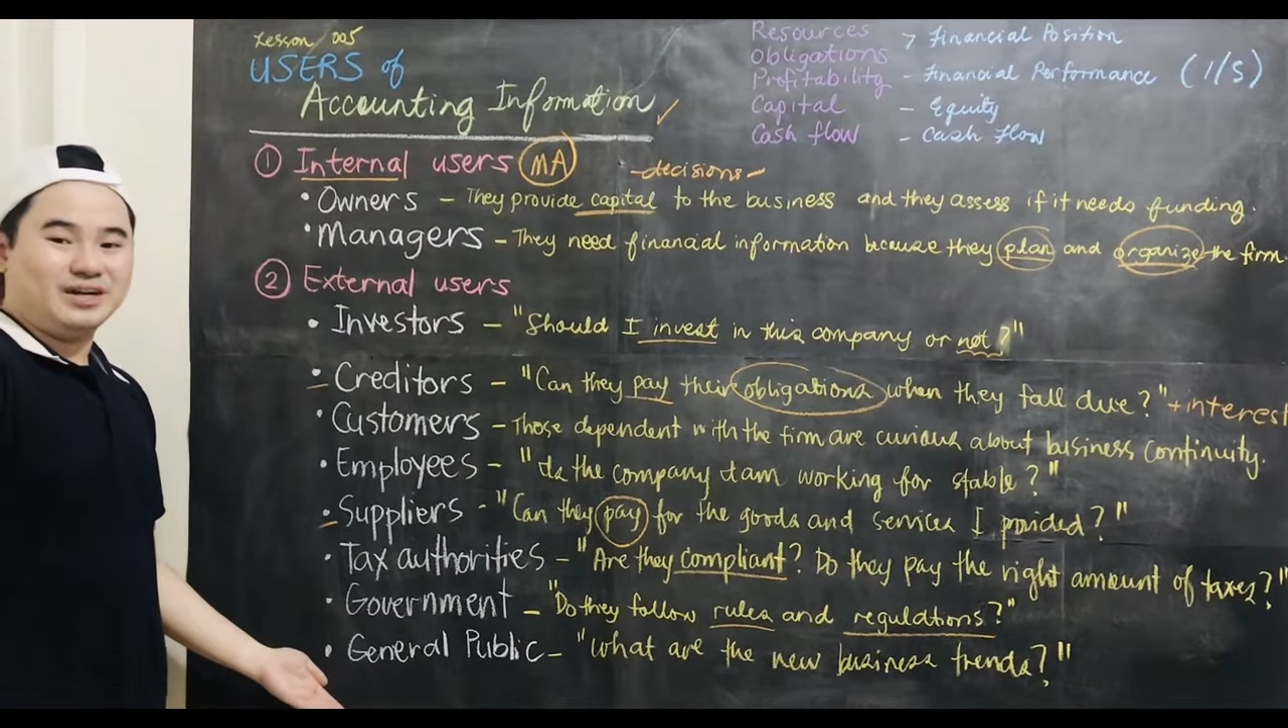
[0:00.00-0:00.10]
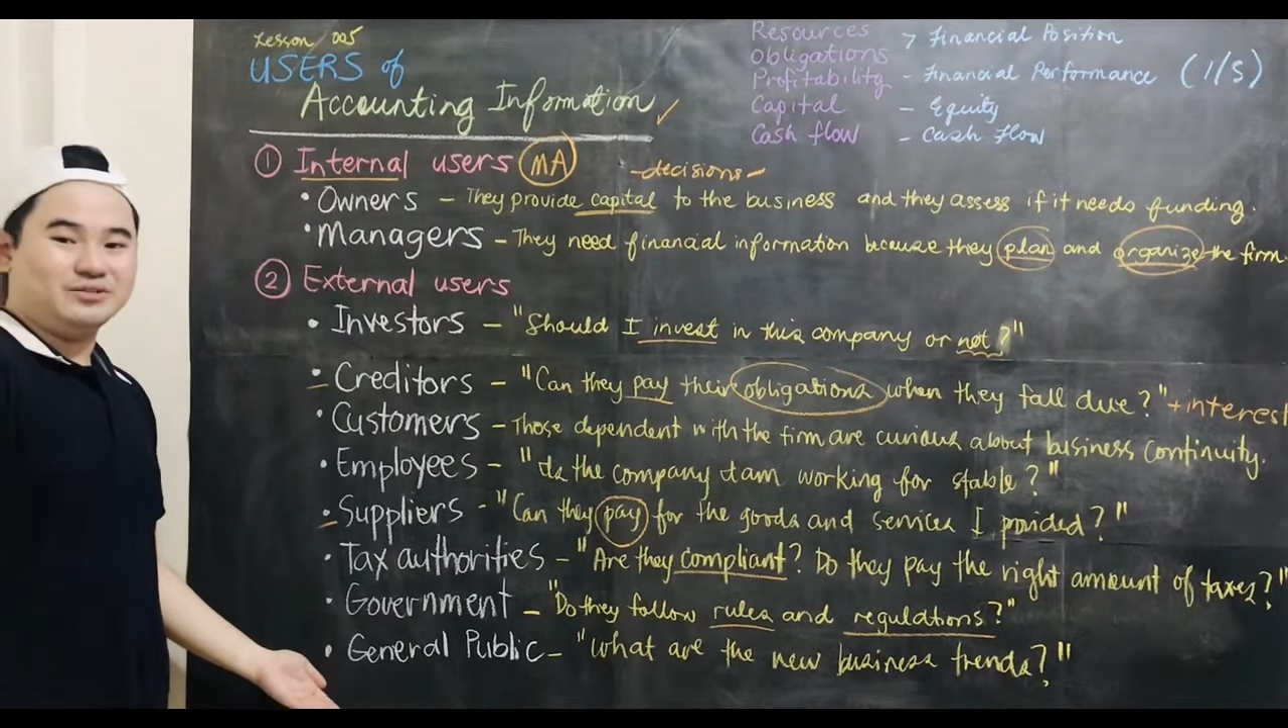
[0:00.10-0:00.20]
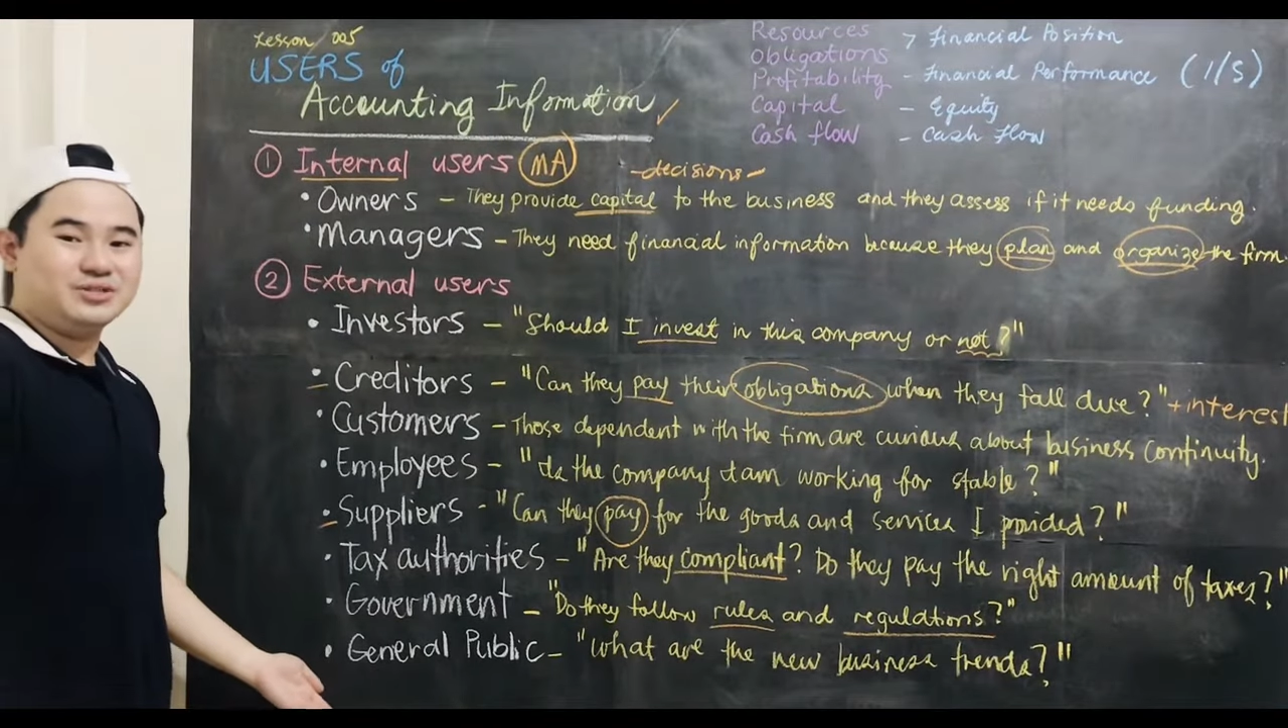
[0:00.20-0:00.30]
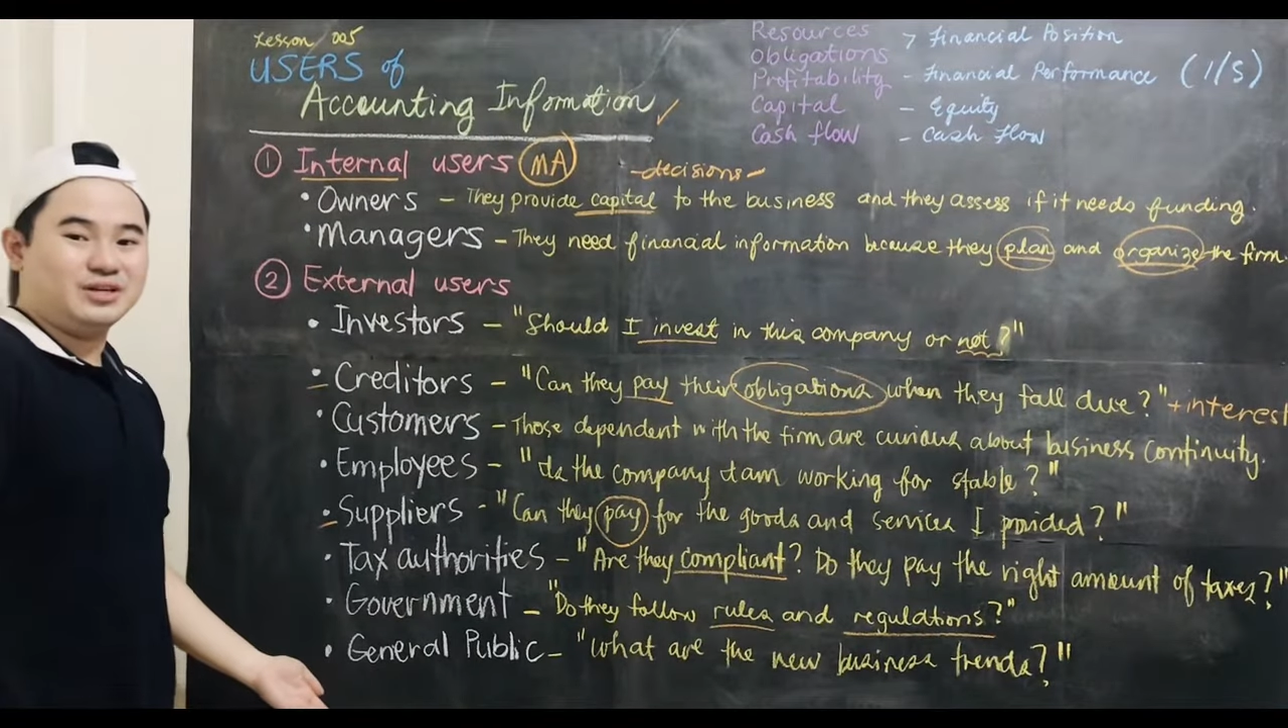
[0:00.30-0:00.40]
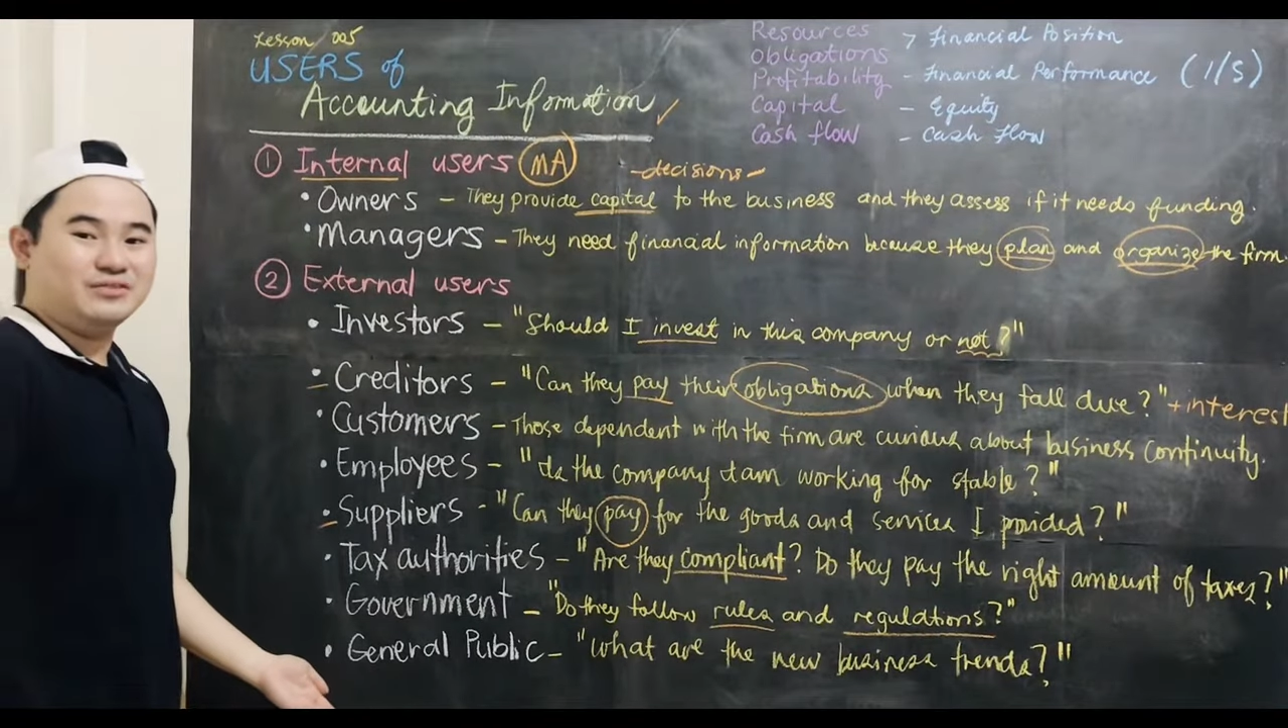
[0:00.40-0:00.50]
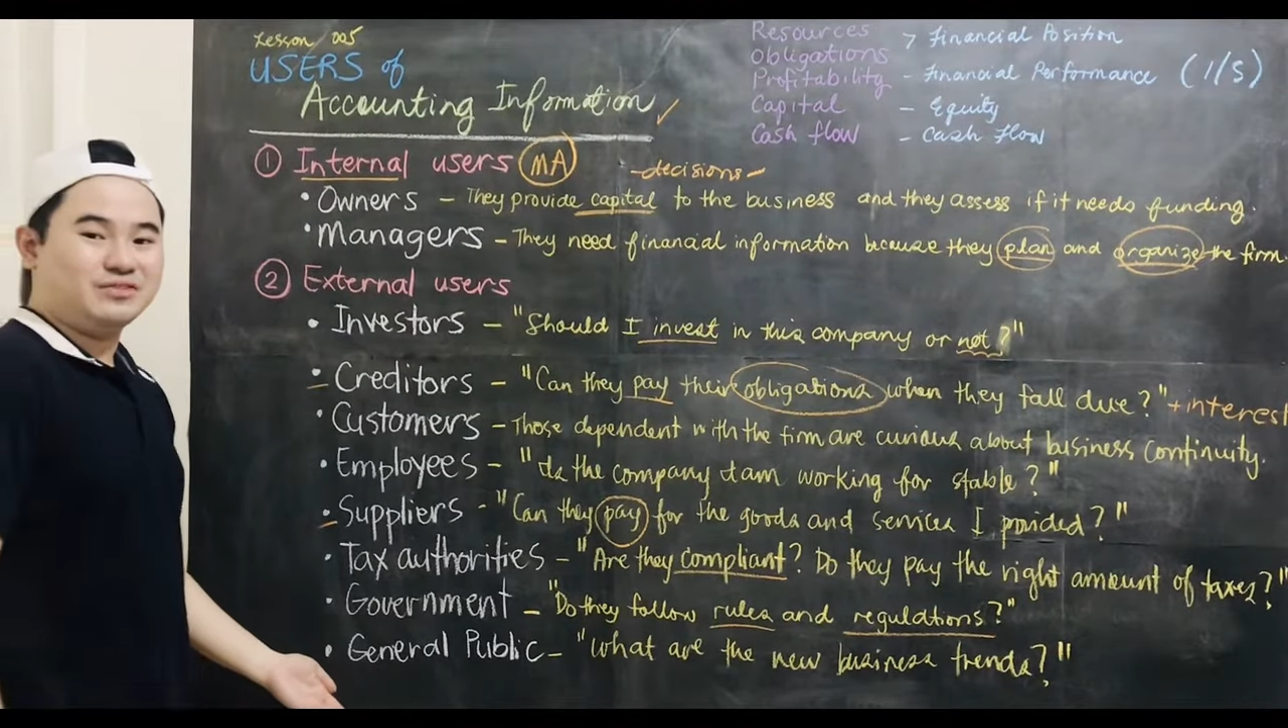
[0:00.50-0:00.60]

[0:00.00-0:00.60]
accounting